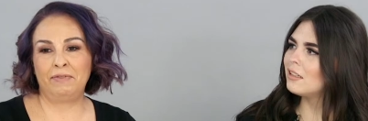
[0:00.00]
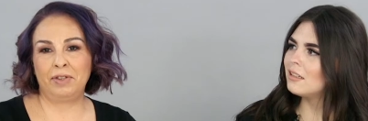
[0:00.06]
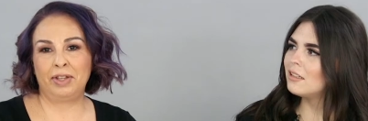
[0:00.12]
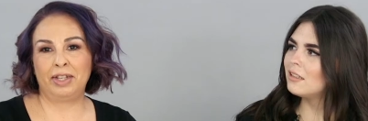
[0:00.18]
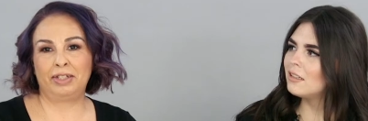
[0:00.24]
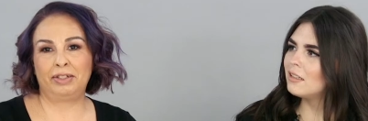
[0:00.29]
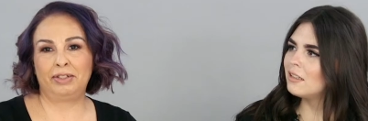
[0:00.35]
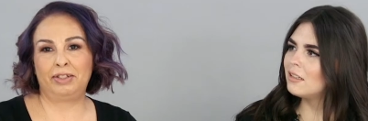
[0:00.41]

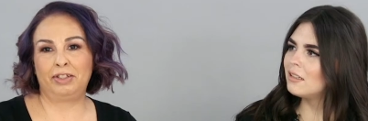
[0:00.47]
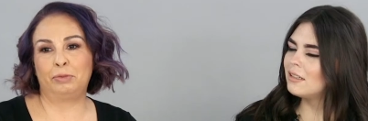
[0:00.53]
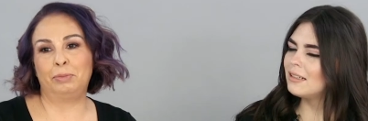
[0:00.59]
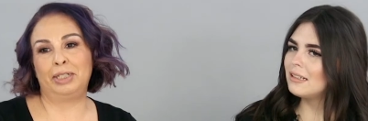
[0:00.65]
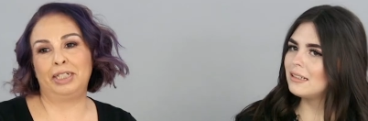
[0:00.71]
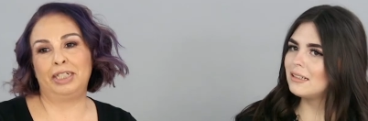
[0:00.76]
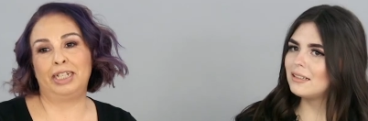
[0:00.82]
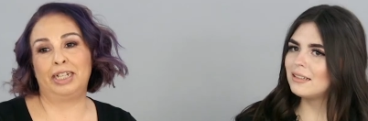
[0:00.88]
Speaker 1: feel like there's so
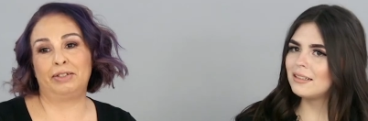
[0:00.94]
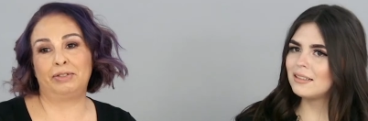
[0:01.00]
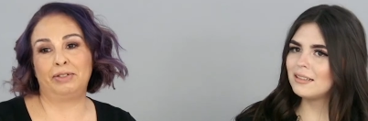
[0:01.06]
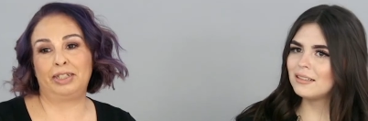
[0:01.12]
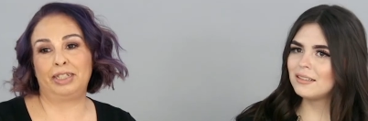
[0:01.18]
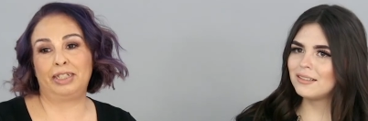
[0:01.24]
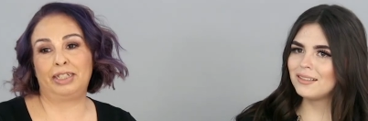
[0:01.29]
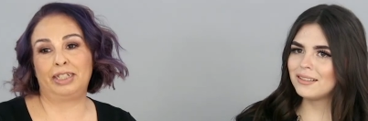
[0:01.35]
many, I
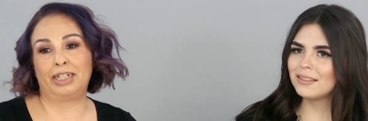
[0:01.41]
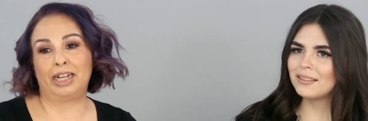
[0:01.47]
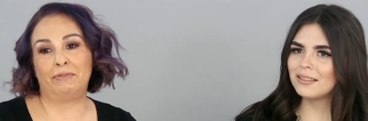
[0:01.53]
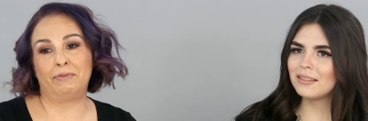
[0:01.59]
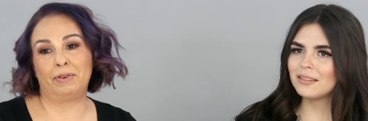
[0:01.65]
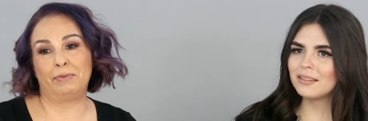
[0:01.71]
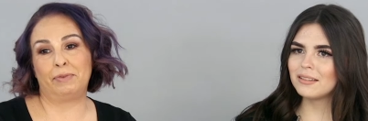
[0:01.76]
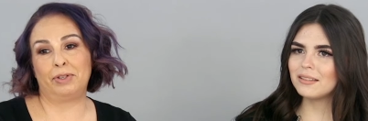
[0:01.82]
don't think that
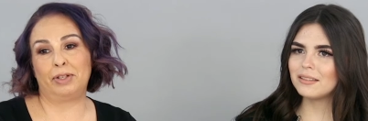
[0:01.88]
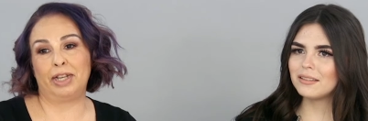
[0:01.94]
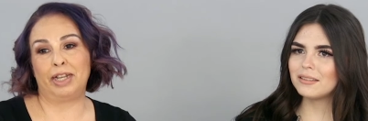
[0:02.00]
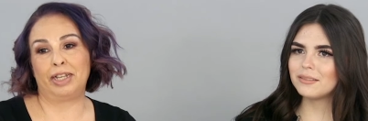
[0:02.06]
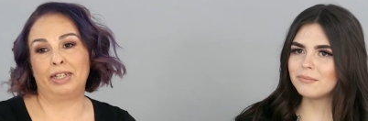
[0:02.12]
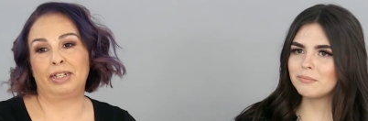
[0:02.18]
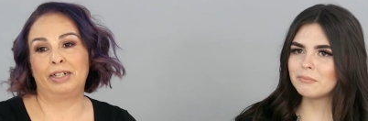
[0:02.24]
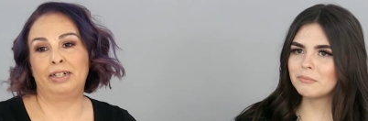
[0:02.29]
I've ever
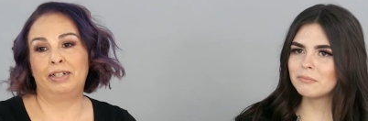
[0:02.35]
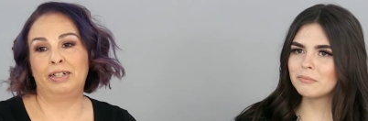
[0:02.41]
like